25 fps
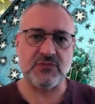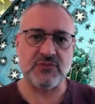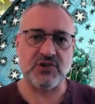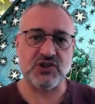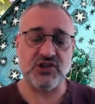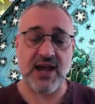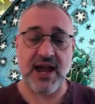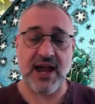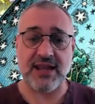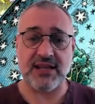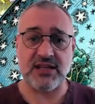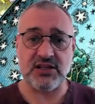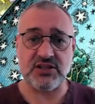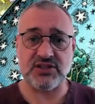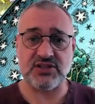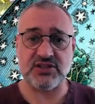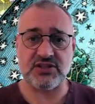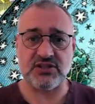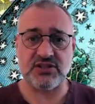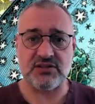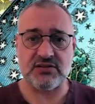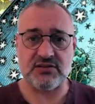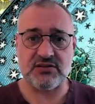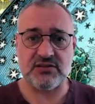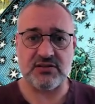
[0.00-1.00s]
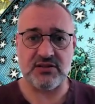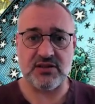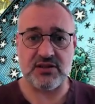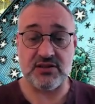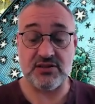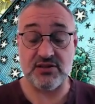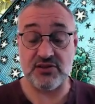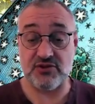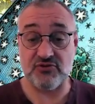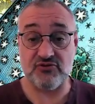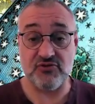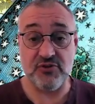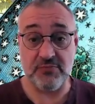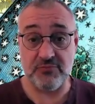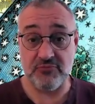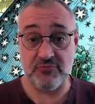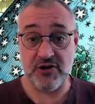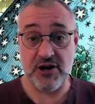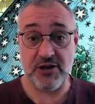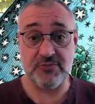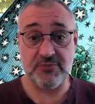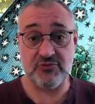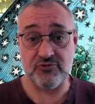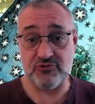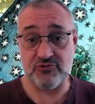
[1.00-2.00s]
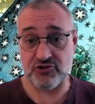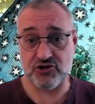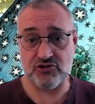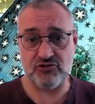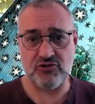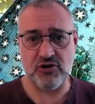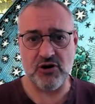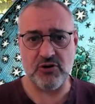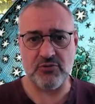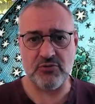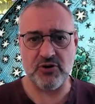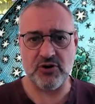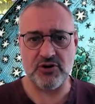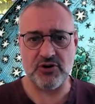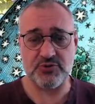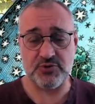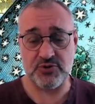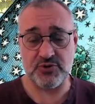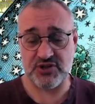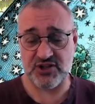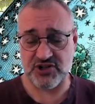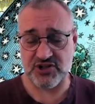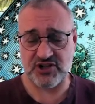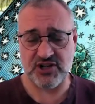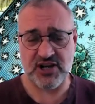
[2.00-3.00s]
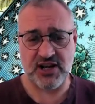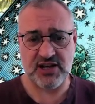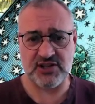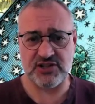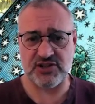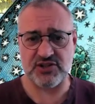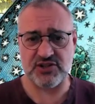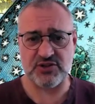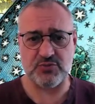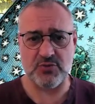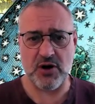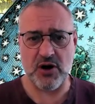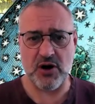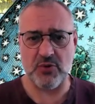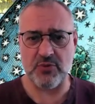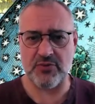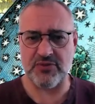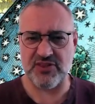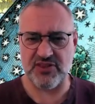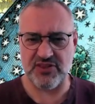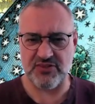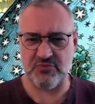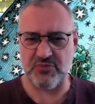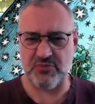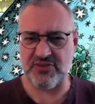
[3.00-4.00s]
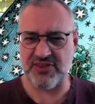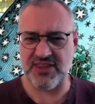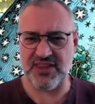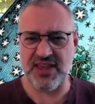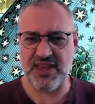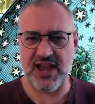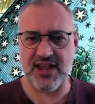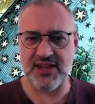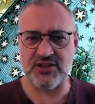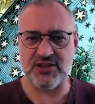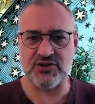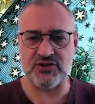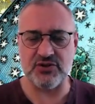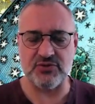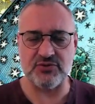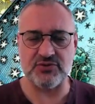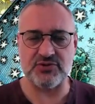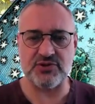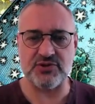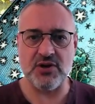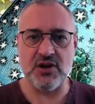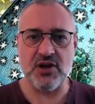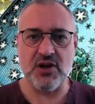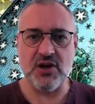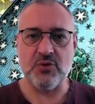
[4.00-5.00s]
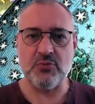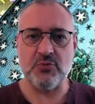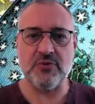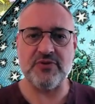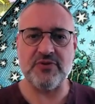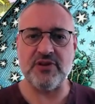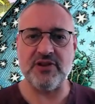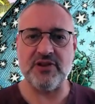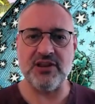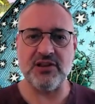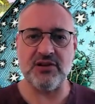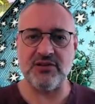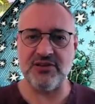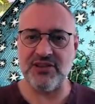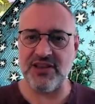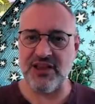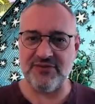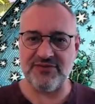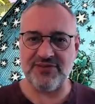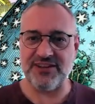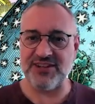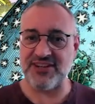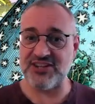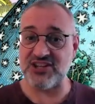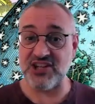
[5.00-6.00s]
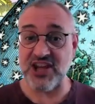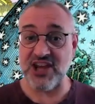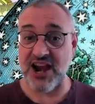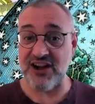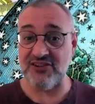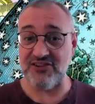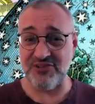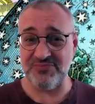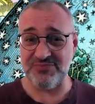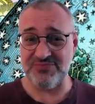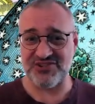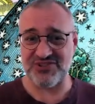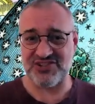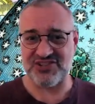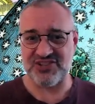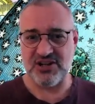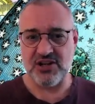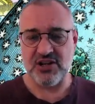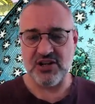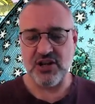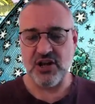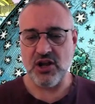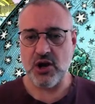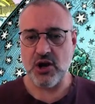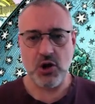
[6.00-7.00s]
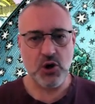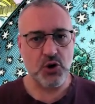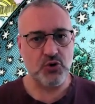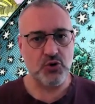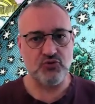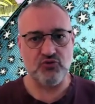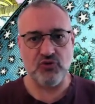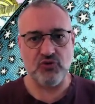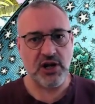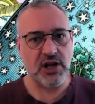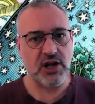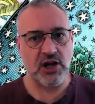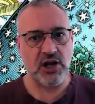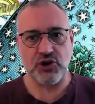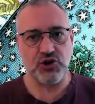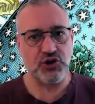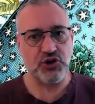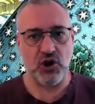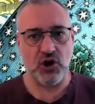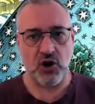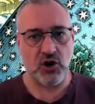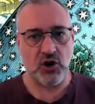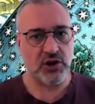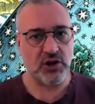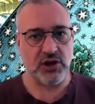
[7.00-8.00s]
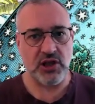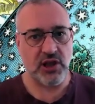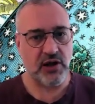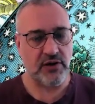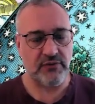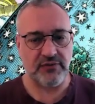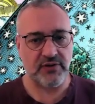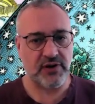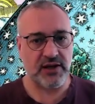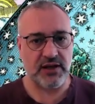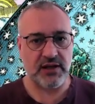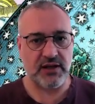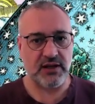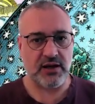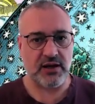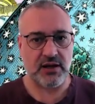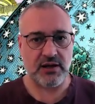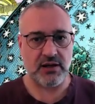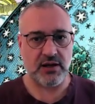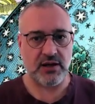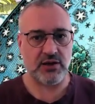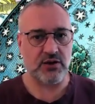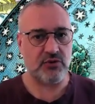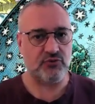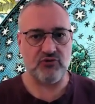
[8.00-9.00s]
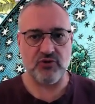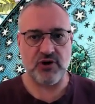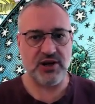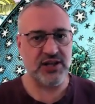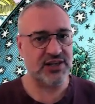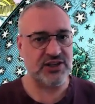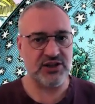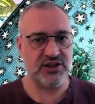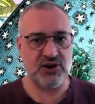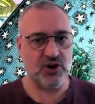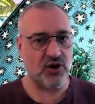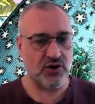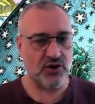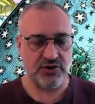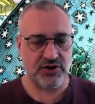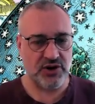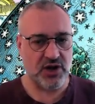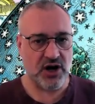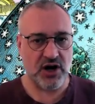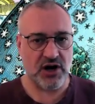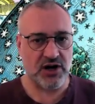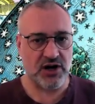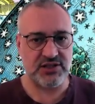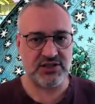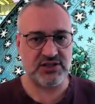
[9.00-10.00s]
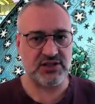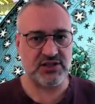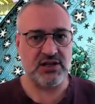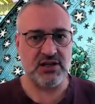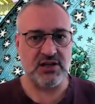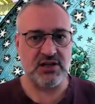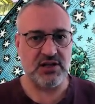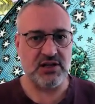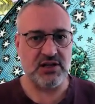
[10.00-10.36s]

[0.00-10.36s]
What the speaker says: Janus and the Grim Reaper as Kronos, which is Janus as well, with the angels, with the little lovely cherubs who really are not lovely and are really not nice.